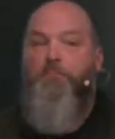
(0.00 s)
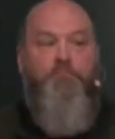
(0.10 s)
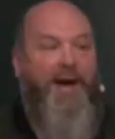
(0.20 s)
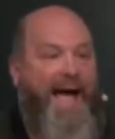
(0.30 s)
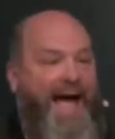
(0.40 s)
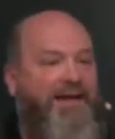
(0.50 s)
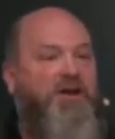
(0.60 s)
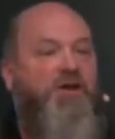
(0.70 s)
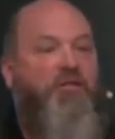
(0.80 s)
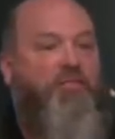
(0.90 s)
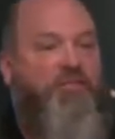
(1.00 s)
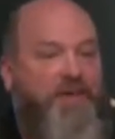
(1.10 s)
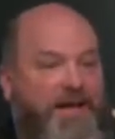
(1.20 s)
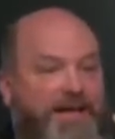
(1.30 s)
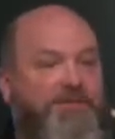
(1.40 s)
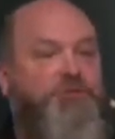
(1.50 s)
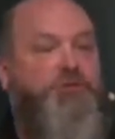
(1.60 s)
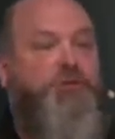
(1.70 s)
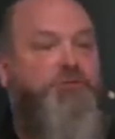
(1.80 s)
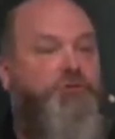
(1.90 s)
Bad
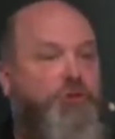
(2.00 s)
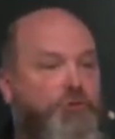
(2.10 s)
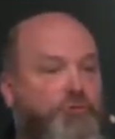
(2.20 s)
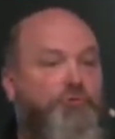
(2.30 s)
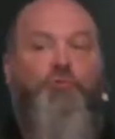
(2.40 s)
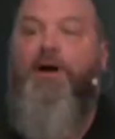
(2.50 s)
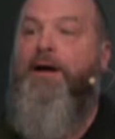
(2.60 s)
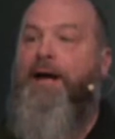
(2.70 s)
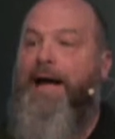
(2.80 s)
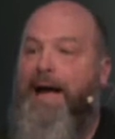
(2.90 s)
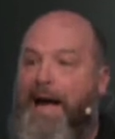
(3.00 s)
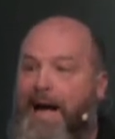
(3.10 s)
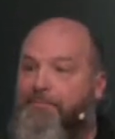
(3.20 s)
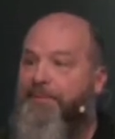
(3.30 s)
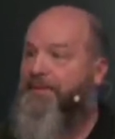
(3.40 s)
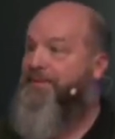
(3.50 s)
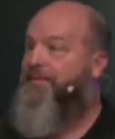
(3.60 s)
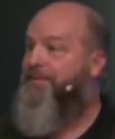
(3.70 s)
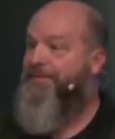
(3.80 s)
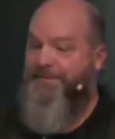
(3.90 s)
things do happen.
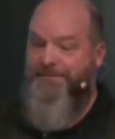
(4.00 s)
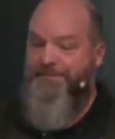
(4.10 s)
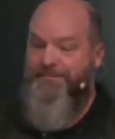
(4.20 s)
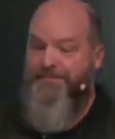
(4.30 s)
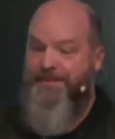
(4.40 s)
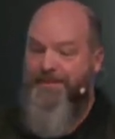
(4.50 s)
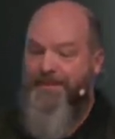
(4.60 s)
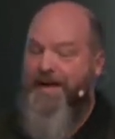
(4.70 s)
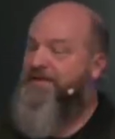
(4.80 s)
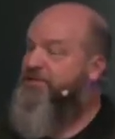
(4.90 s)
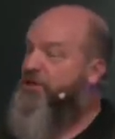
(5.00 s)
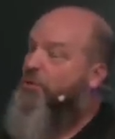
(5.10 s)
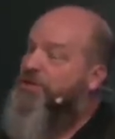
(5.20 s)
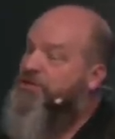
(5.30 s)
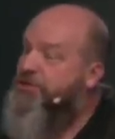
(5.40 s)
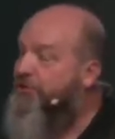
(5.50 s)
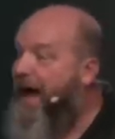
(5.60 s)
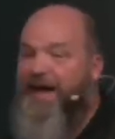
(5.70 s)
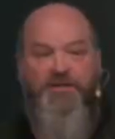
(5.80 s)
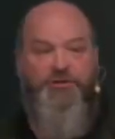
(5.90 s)
And so a
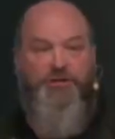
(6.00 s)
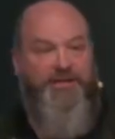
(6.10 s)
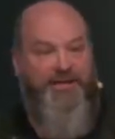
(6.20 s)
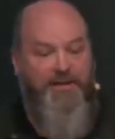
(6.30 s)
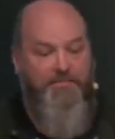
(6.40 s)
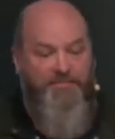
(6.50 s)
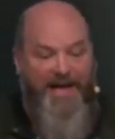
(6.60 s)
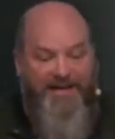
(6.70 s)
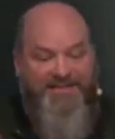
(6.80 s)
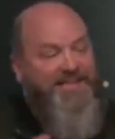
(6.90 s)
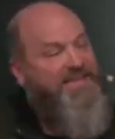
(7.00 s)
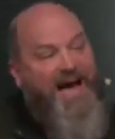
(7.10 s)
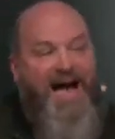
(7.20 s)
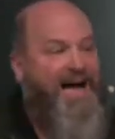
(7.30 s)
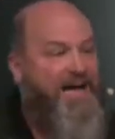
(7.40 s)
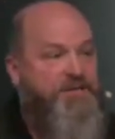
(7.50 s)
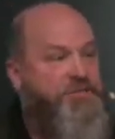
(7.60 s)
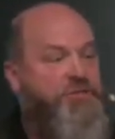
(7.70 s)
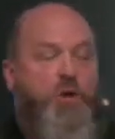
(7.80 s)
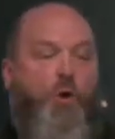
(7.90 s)
strategy that
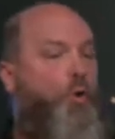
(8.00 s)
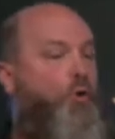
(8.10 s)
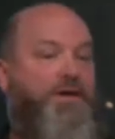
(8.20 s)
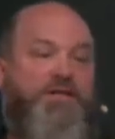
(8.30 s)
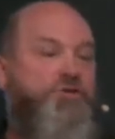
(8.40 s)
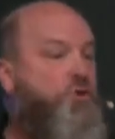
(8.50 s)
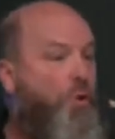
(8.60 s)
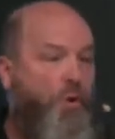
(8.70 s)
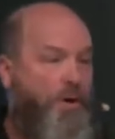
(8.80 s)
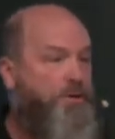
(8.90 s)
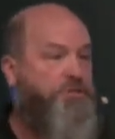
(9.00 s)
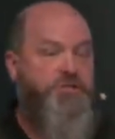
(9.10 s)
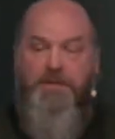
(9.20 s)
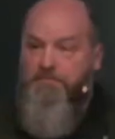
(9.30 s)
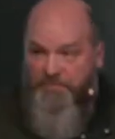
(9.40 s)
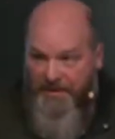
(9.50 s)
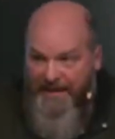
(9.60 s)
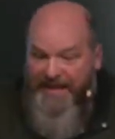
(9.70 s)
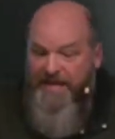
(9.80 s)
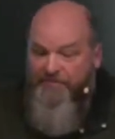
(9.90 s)
denies or ignores the
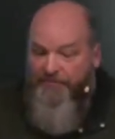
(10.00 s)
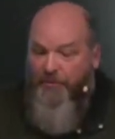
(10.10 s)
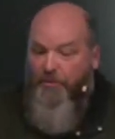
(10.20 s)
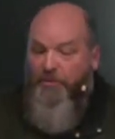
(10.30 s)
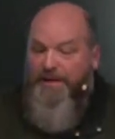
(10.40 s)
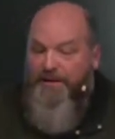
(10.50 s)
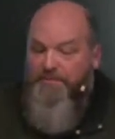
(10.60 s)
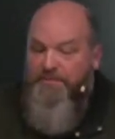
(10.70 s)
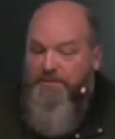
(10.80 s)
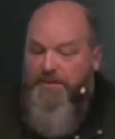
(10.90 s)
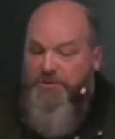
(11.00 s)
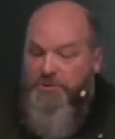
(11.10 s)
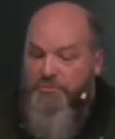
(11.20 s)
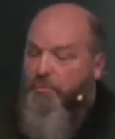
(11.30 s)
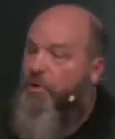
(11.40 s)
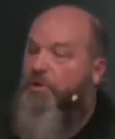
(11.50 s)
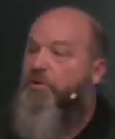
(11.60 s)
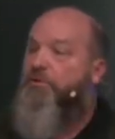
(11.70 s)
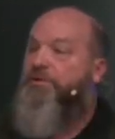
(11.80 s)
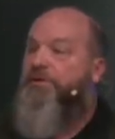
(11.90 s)
evil in this
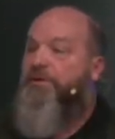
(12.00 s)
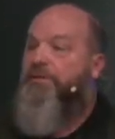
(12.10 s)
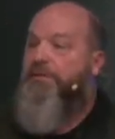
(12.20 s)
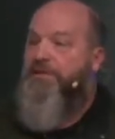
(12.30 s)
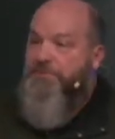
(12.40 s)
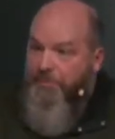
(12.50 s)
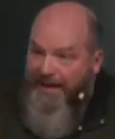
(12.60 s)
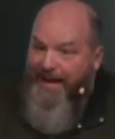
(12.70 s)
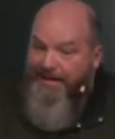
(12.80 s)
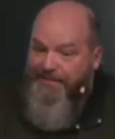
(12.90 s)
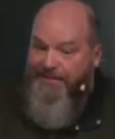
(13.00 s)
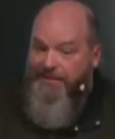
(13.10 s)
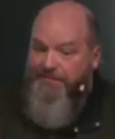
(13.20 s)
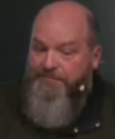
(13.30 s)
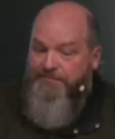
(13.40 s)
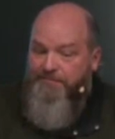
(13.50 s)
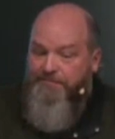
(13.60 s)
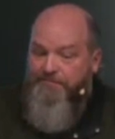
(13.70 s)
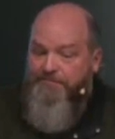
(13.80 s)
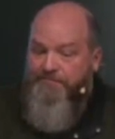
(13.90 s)
world is blind.
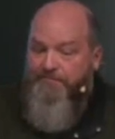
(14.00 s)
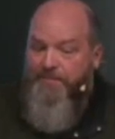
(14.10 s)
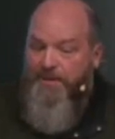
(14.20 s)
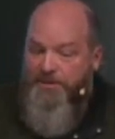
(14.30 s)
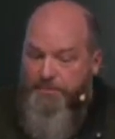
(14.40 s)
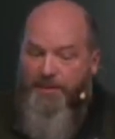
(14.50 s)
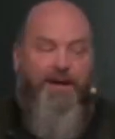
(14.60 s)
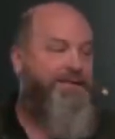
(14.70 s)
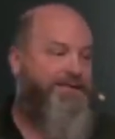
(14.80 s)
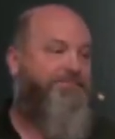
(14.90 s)
It's blind.